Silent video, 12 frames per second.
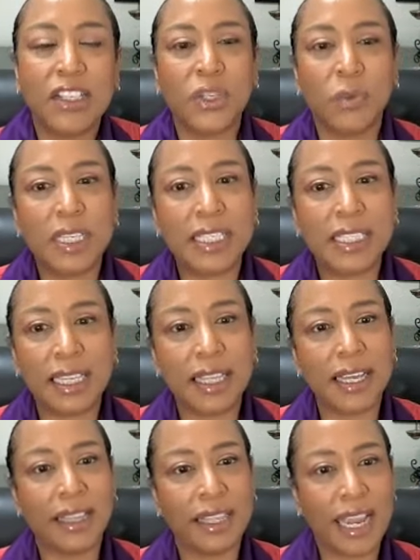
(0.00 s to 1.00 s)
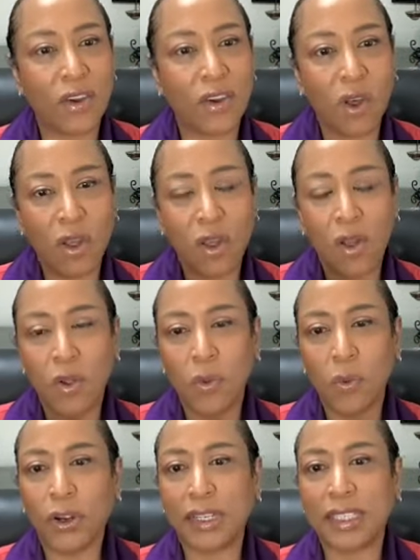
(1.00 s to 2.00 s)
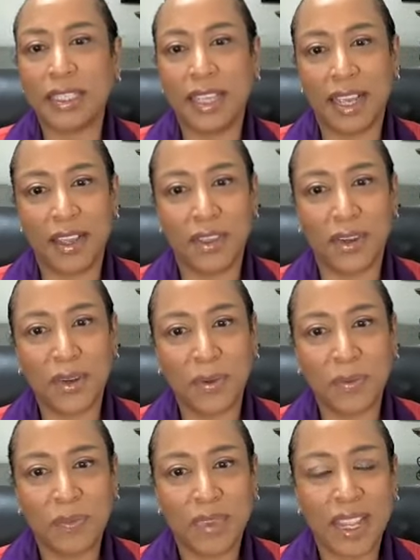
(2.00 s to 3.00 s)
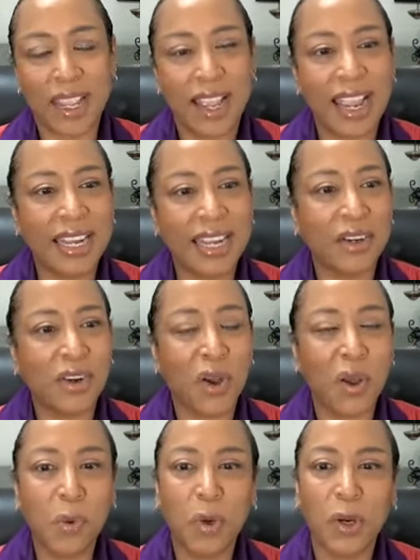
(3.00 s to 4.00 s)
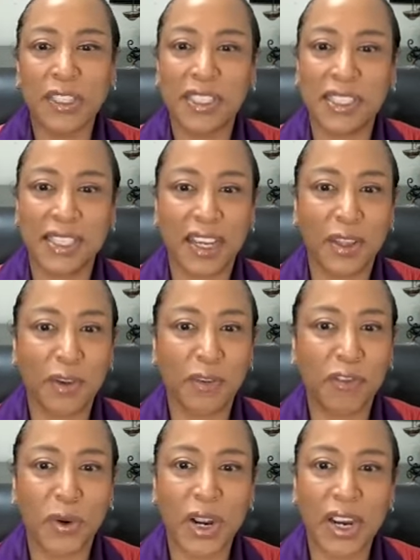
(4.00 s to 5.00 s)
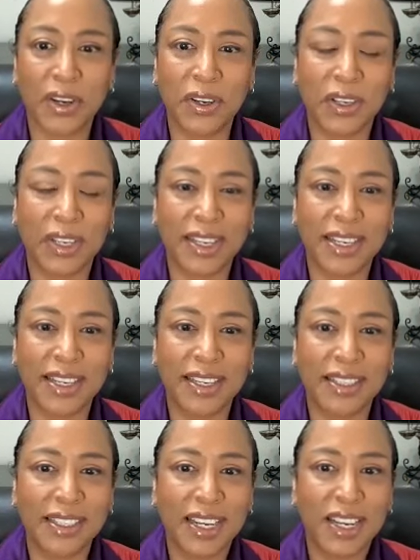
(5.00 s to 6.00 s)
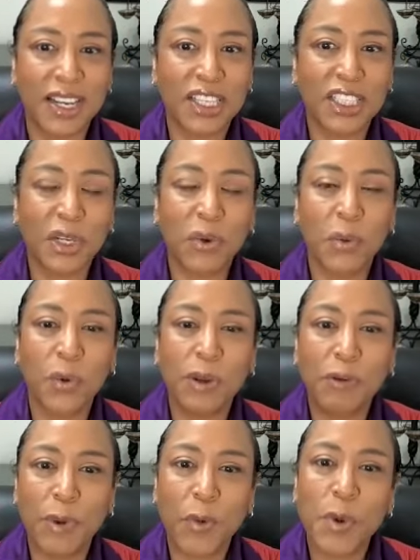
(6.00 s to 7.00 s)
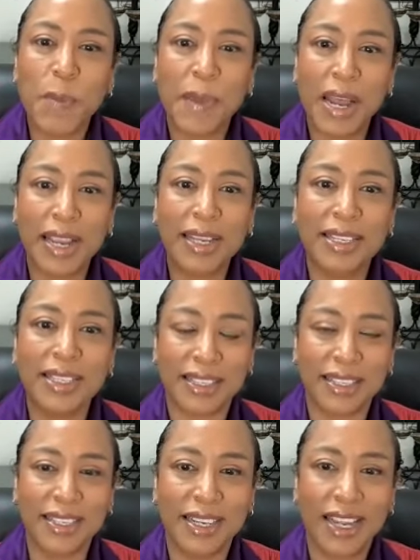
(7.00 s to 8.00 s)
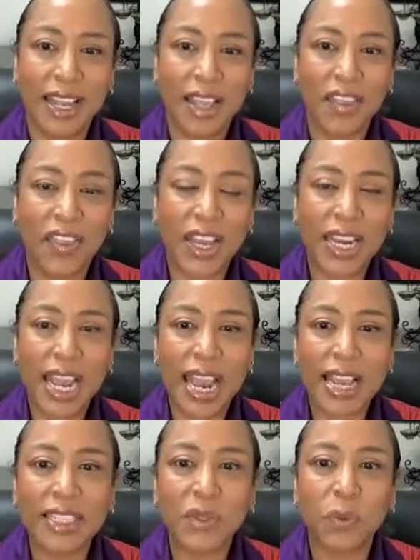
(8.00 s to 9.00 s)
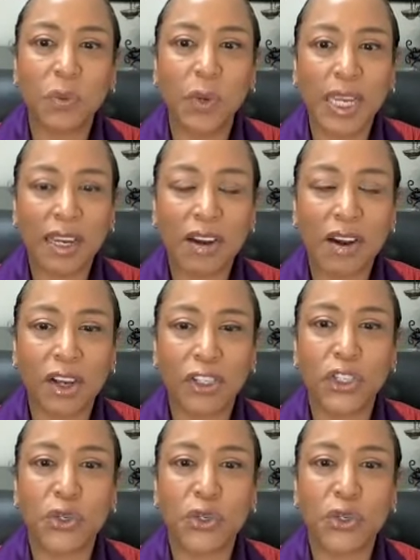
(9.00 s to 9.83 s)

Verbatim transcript: So we see that they all work together and it all works together for our good. So we were reminded that as we are